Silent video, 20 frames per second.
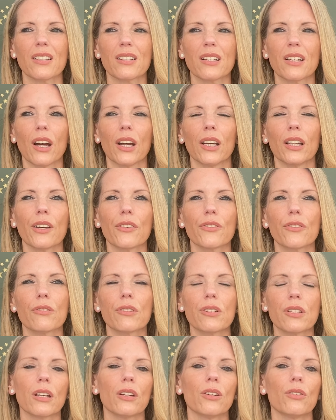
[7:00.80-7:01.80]
isn't it? I like
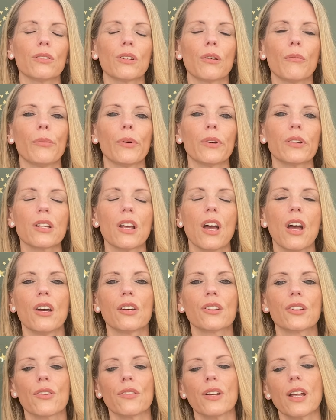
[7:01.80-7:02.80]
those single numbers.
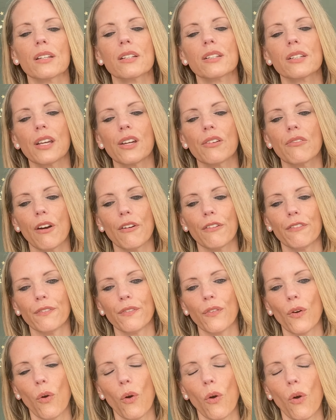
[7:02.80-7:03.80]
So let's say you're at a
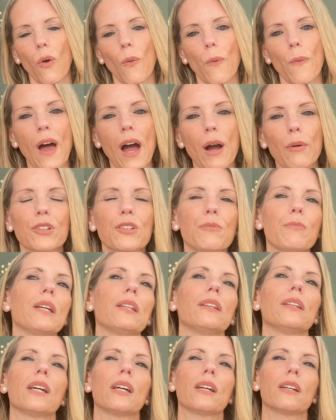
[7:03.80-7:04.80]
four, that would
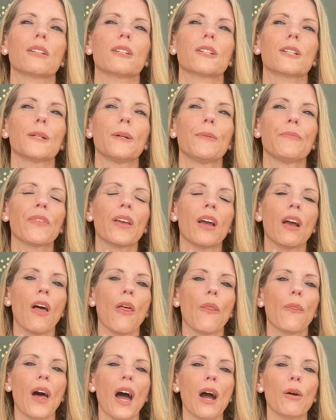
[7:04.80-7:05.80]
mean this.
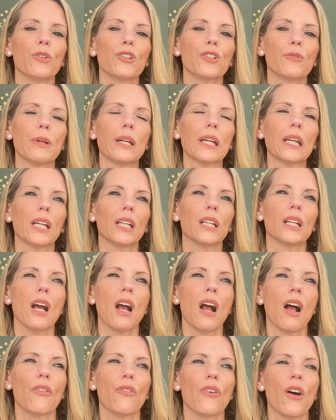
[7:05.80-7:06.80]
That would mean
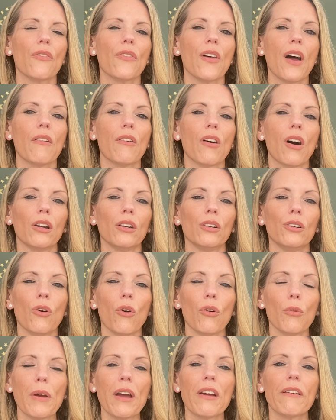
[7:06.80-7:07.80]
that there are
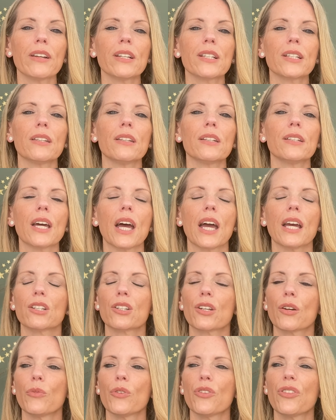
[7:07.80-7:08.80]
long periods in the day,
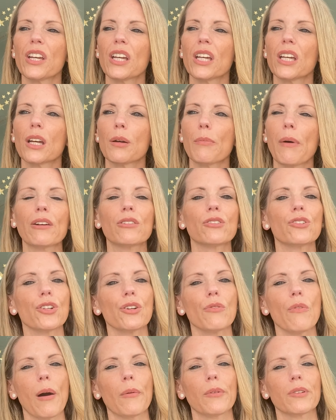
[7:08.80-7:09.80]
so we're thinking about
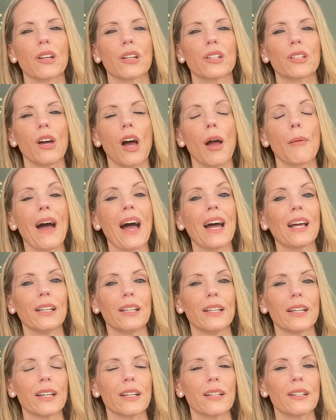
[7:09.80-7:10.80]
two hours at a time at
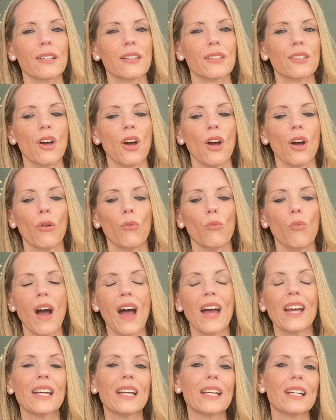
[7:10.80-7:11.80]
least,
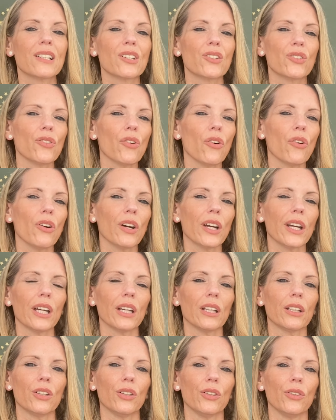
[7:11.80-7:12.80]
where it is not
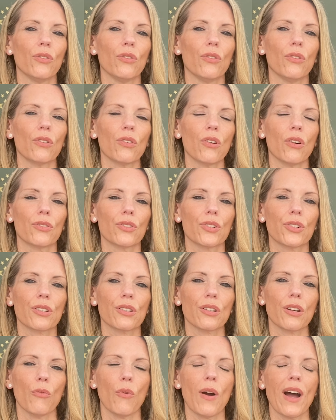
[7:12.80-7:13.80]
in your
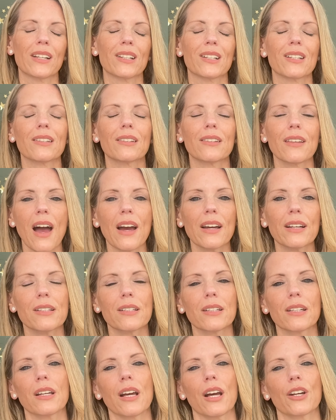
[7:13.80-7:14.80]
conscious awareness. That is
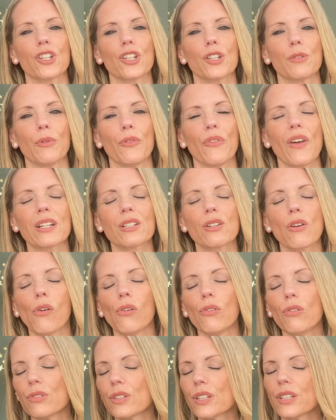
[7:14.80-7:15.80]
detachment. That's
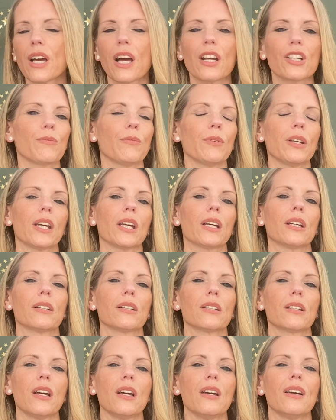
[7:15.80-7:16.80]
all detachment
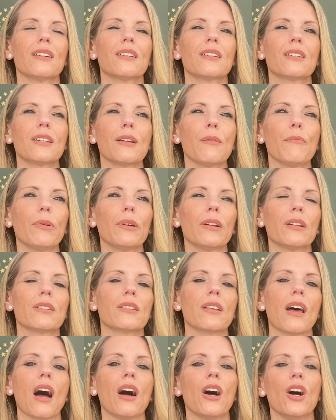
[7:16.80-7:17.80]
is. Simple as
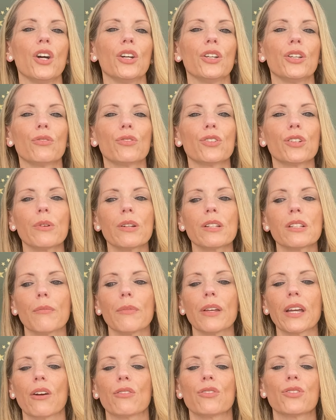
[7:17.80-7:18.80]
that. You're doing
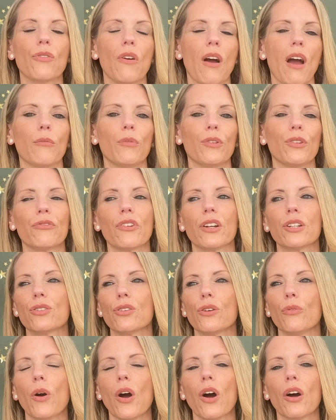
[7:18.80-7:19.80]
something else, you're out with friends,
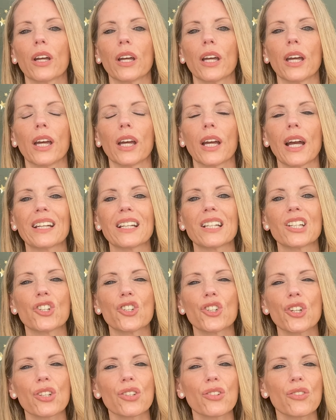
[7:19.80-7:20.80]
you're working, and it's
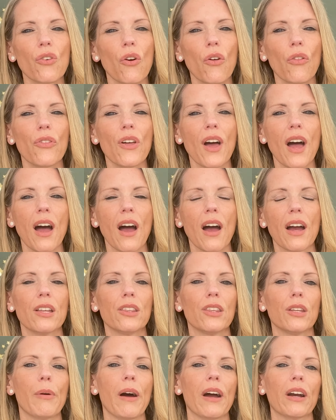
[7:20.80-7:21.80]
just not there
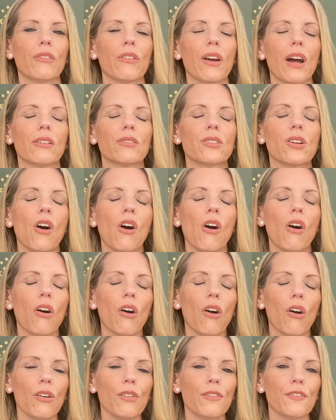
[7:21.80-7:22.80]
in the background.
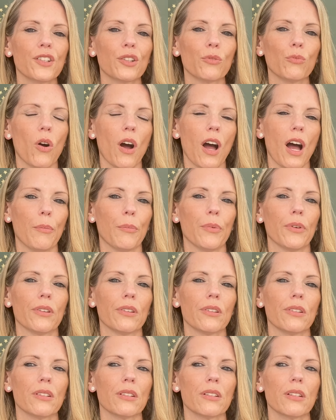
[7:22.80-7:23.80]
Often what
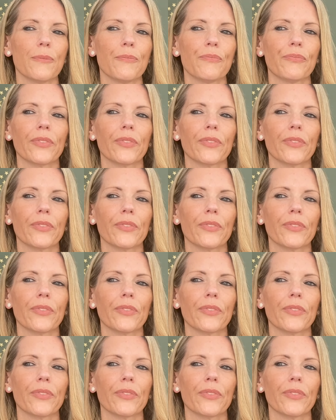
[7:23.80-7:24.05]
happens,